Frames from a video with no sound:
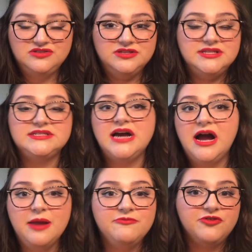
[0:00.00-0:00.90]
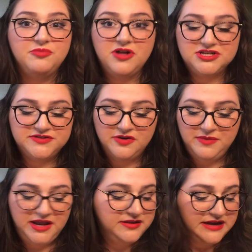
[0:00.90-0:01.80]
the time for blush for
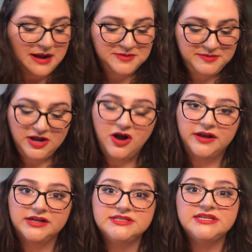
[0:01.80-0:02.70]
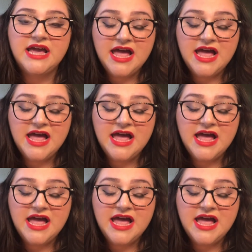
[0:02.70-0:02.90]
me. Like, I'm going to be honest.